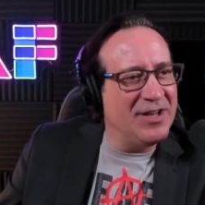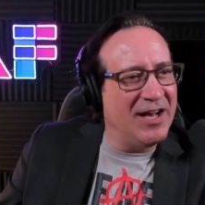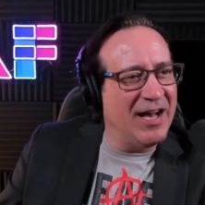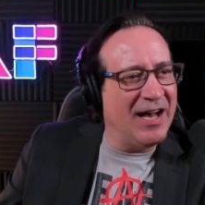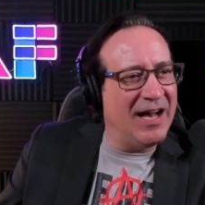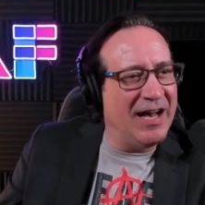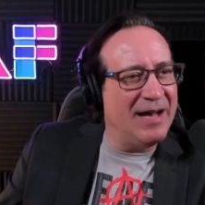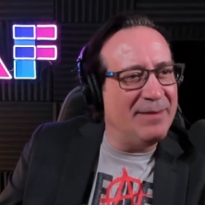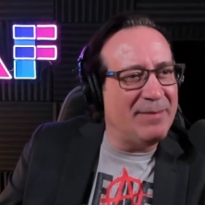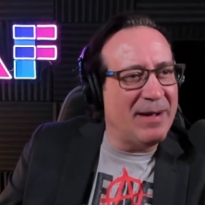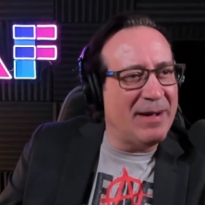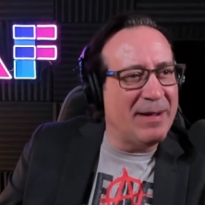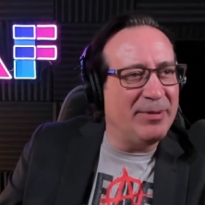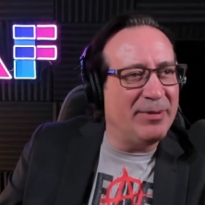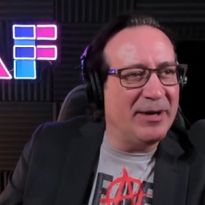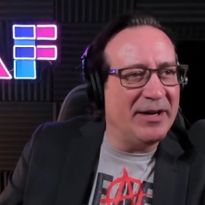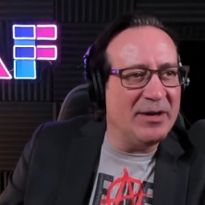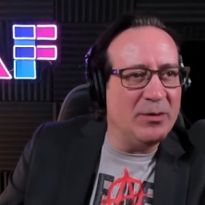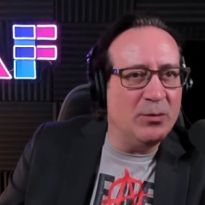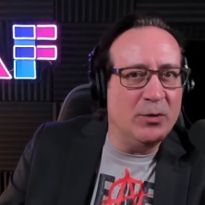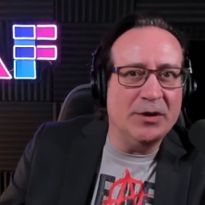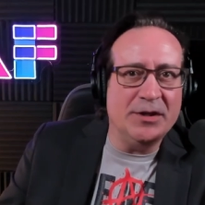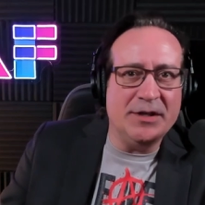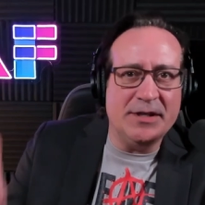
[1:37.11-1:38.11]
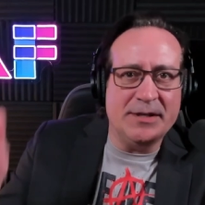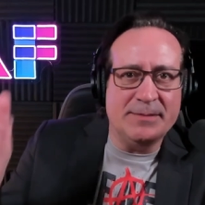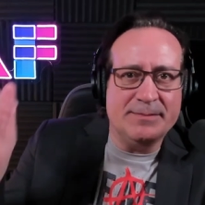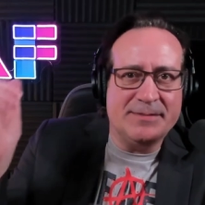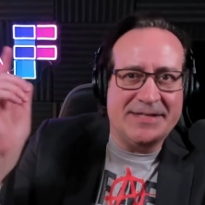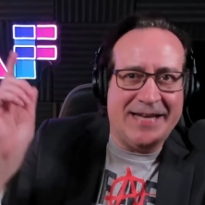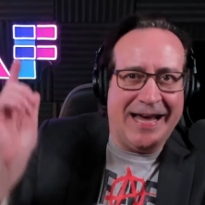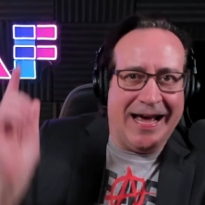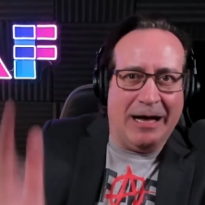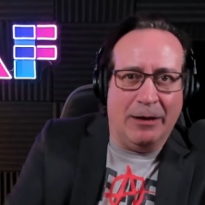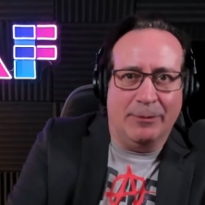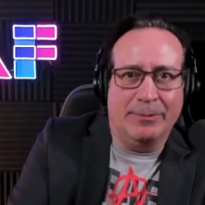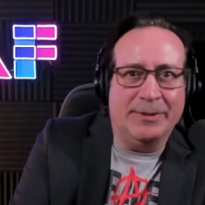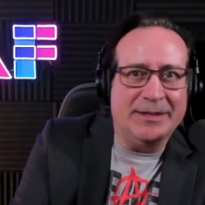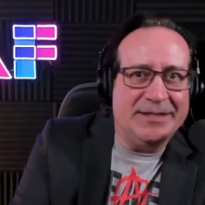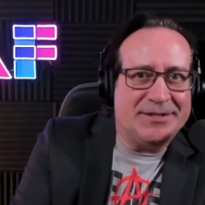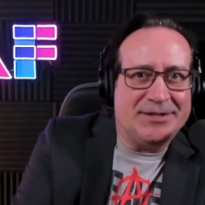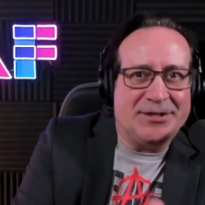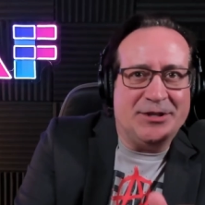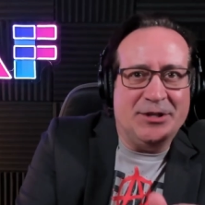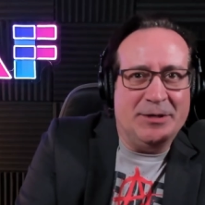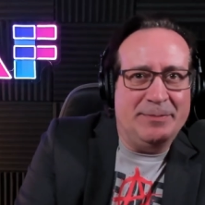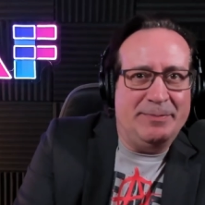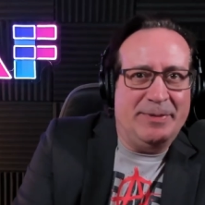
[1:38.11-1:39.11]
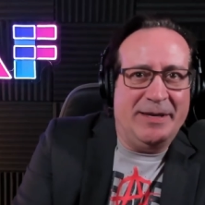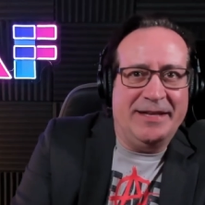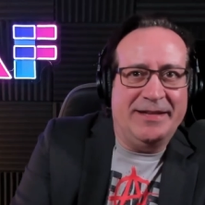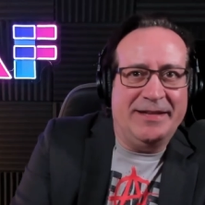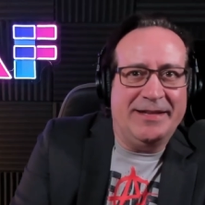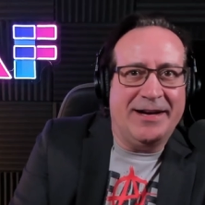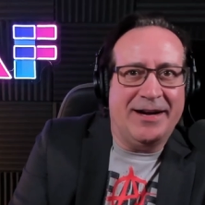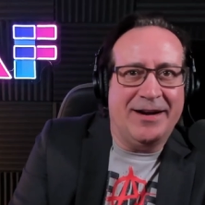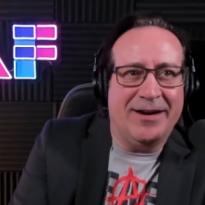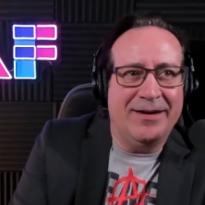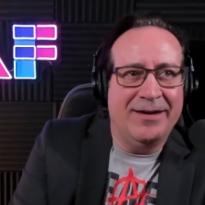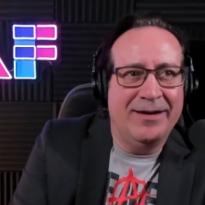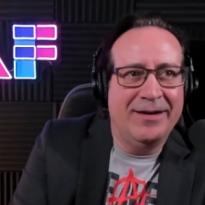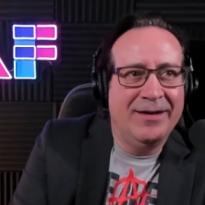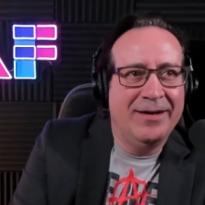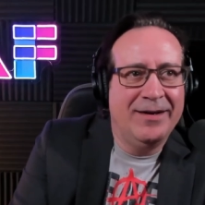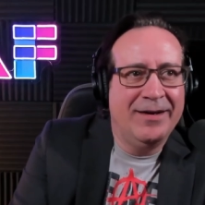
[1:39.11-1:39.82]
Uh, my buddy William Talbot's going to be there.